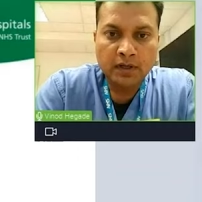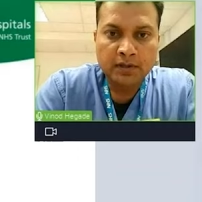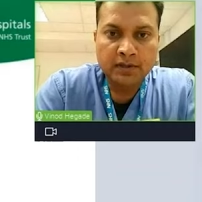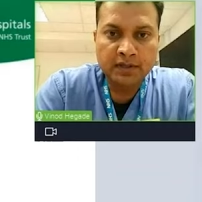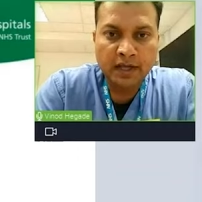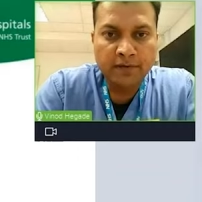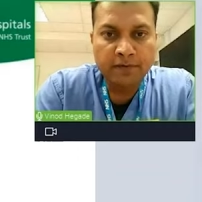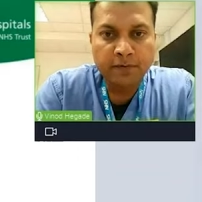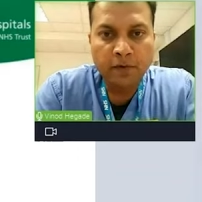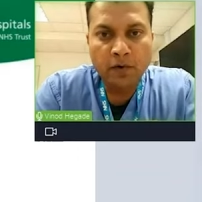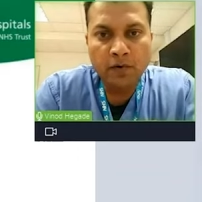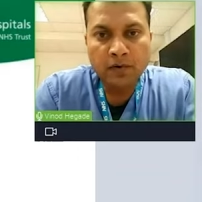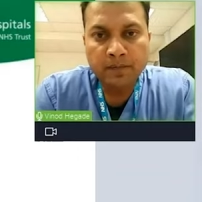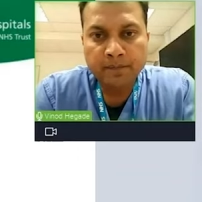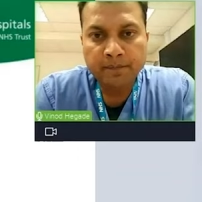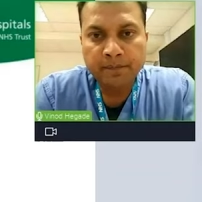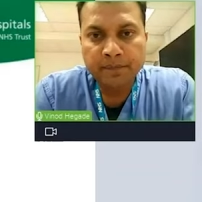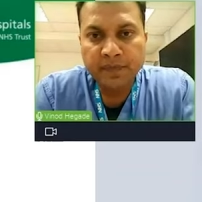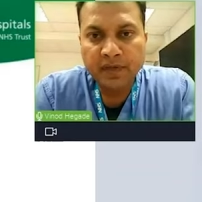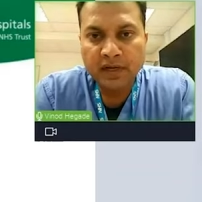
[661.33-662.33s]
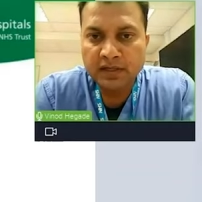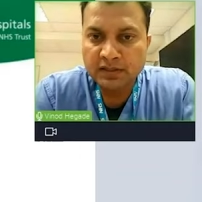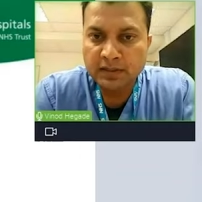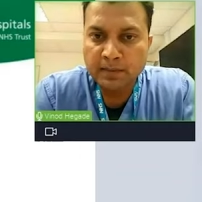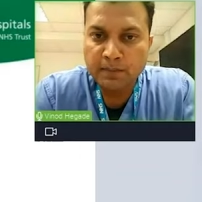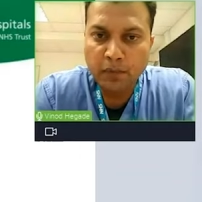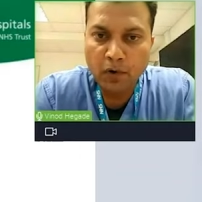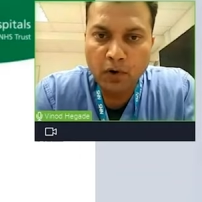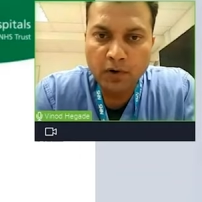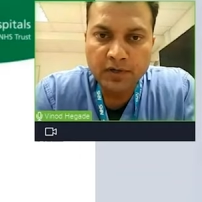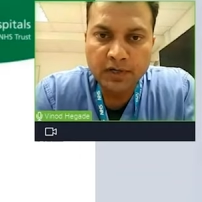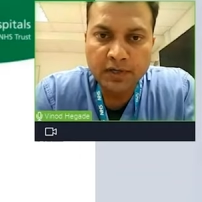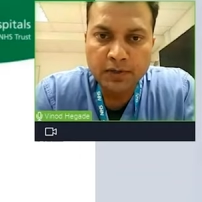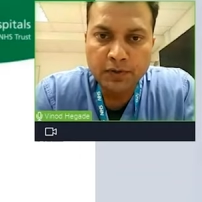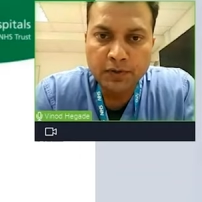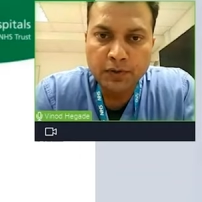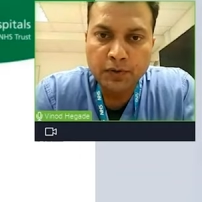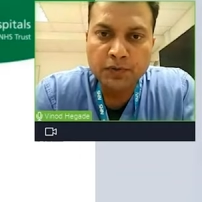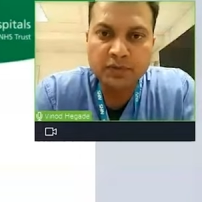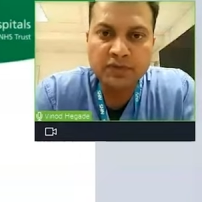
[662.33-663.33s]
Therefore, it is important to
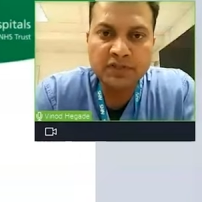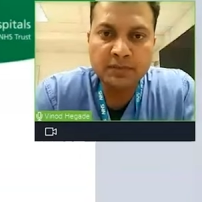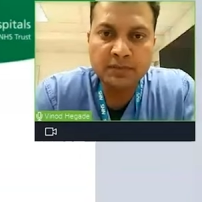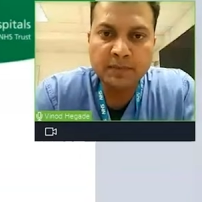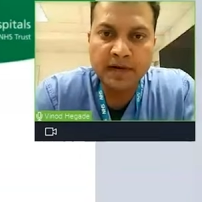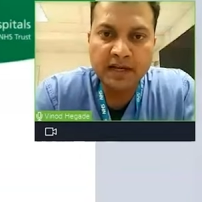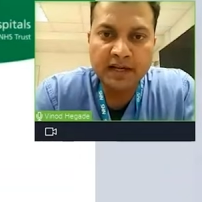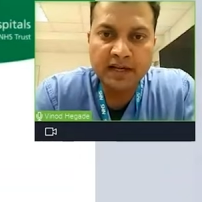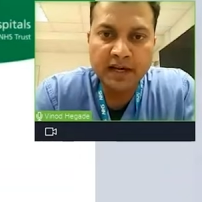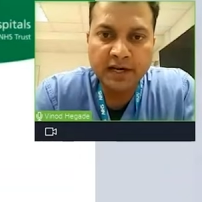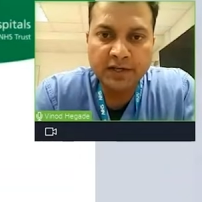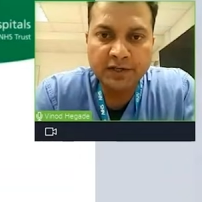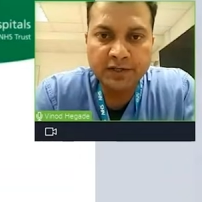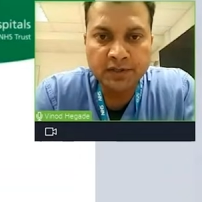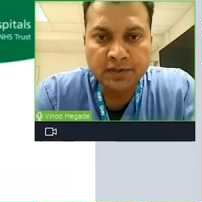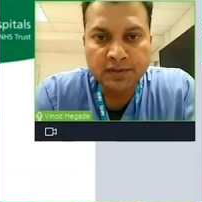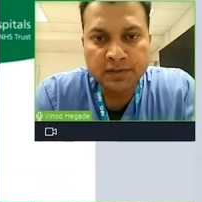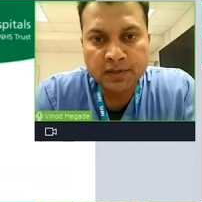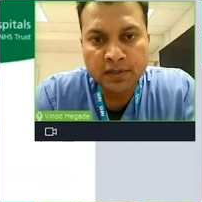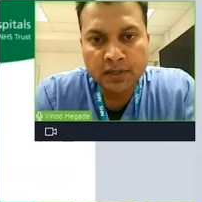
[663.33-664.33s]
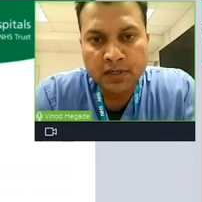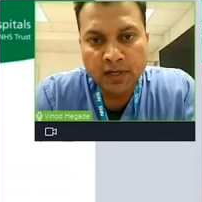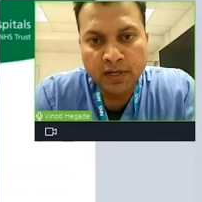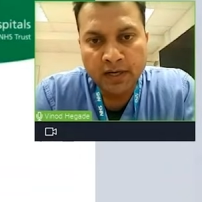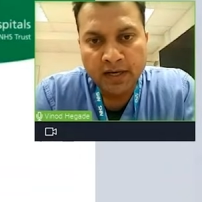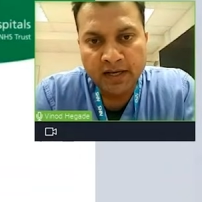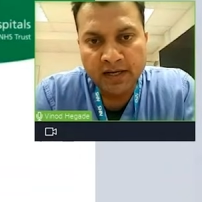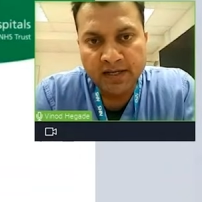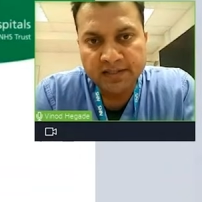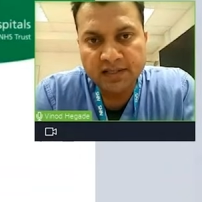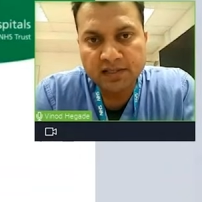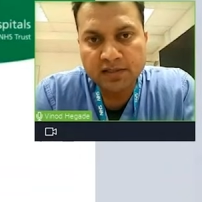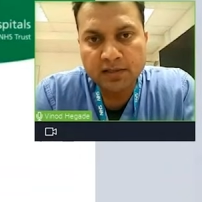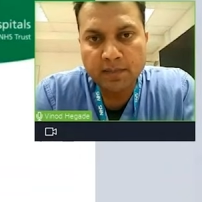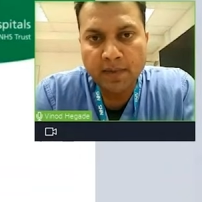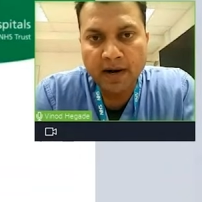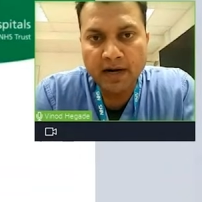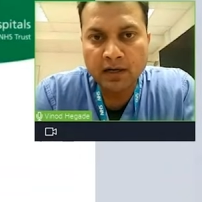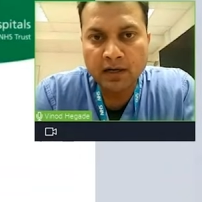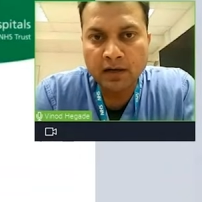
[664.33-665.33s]
use these medications in a
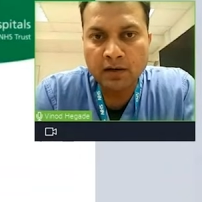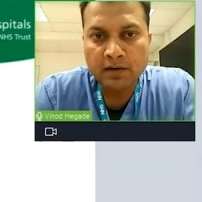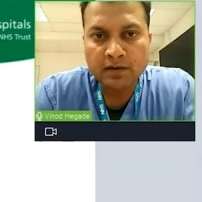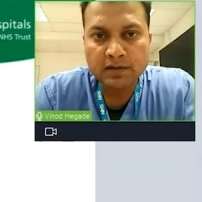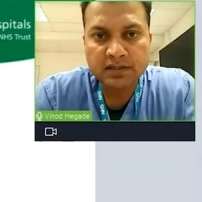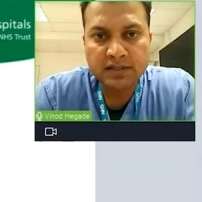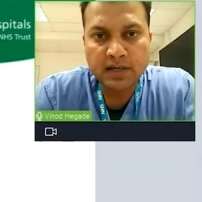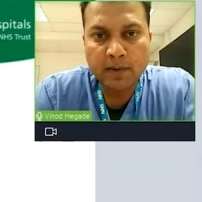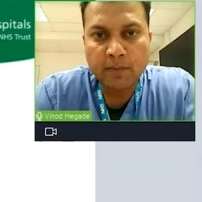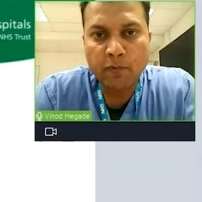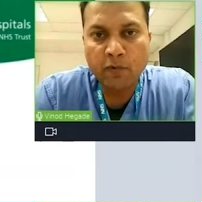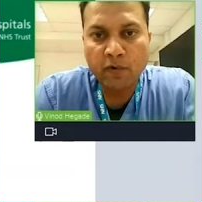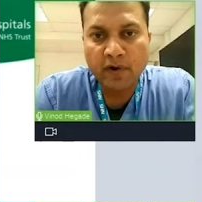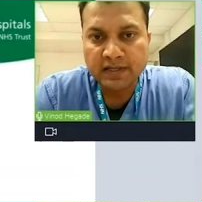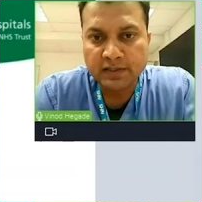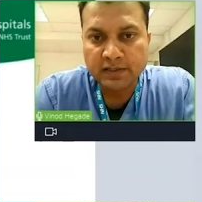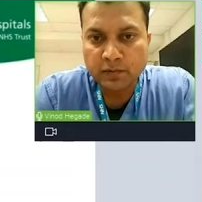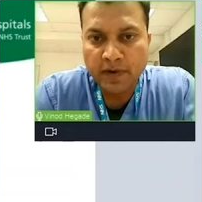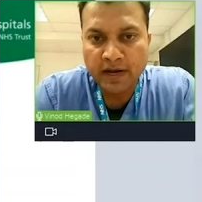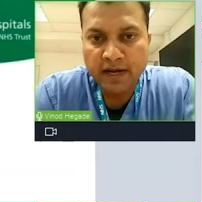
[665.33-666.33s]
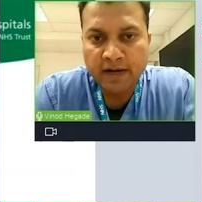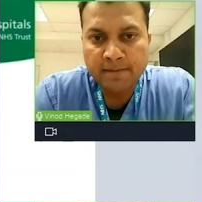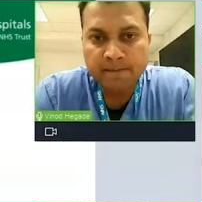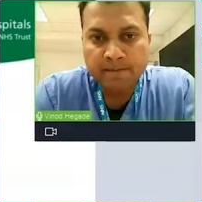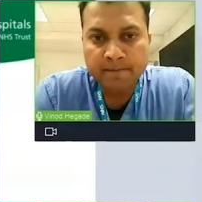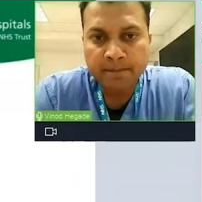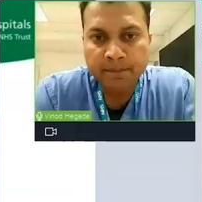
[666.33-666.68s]
systematic, stepwise way,